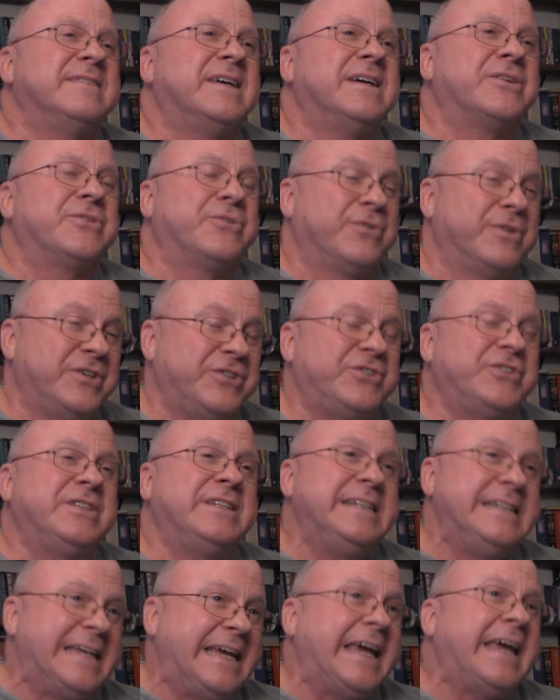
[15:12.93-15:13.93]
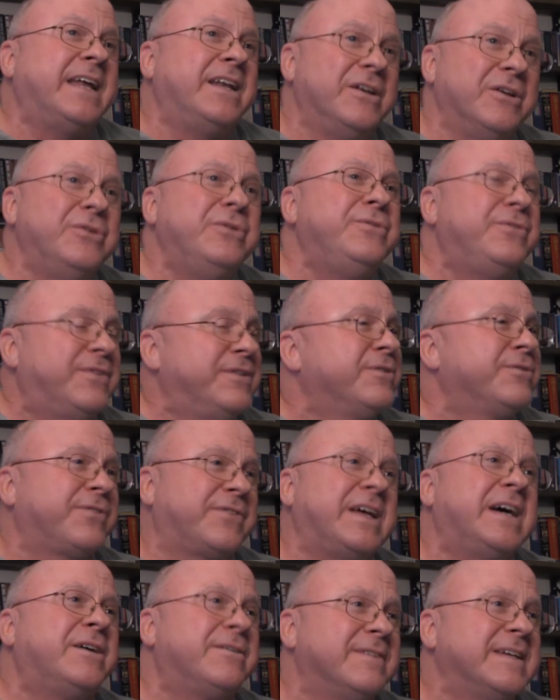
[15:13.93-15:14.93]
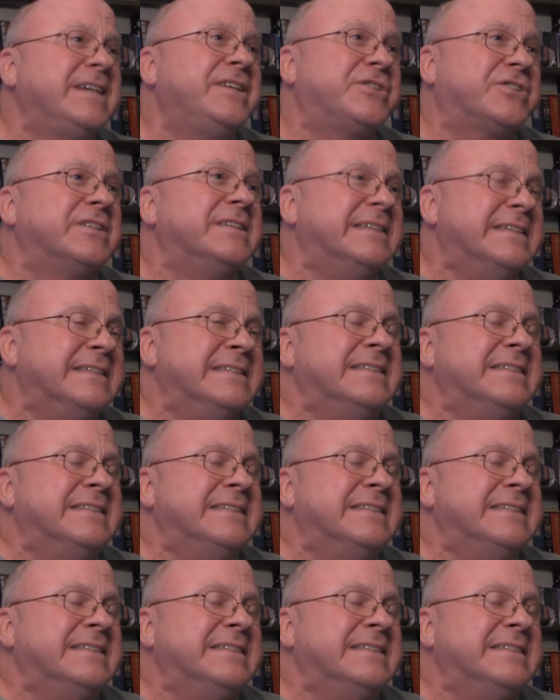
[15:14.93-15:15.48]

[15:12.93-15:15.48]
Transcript: A Christian can lose their salvation.